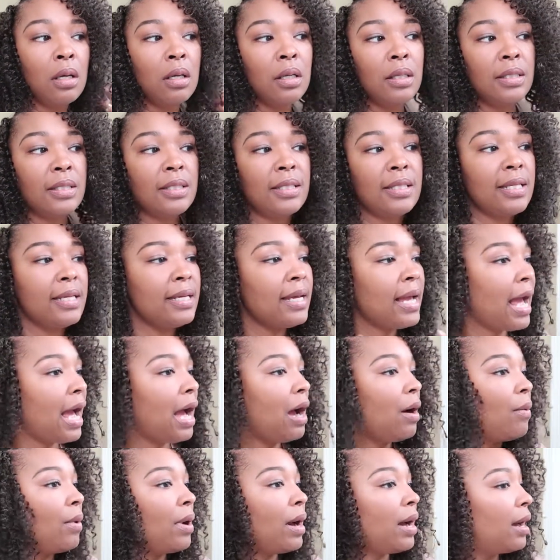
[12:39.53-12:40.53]
see
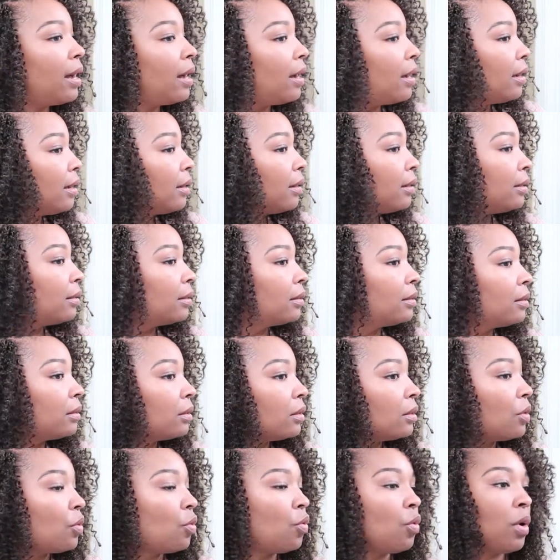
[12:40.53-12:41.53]
how I
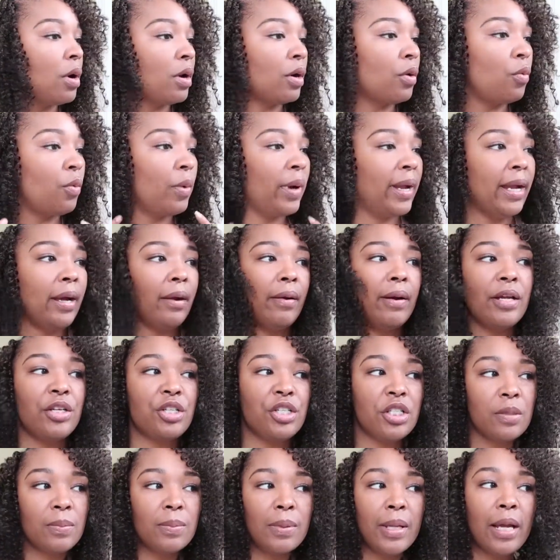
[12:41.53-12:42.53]
want to wear it.
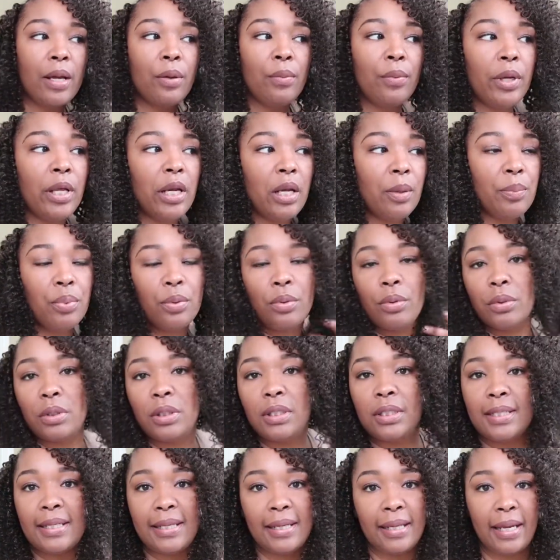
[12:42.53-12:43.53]
Just play with it, pull
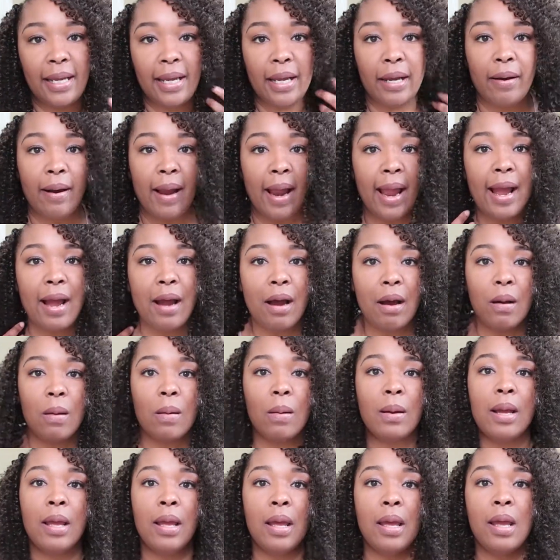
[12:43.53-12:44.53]
the dead hair
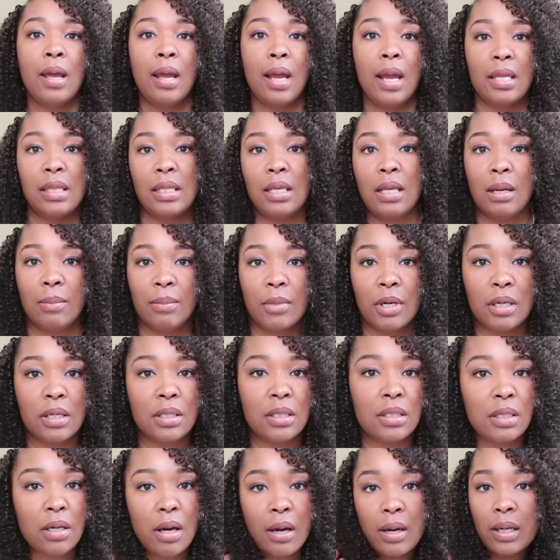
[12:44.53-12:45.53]
out, and then I'm gonna
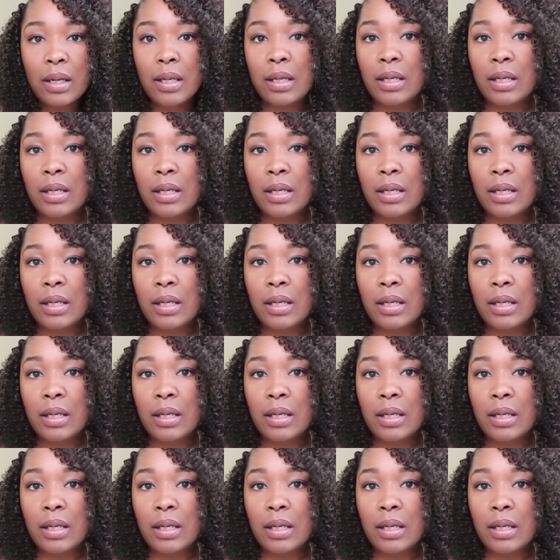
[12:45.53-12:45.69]
start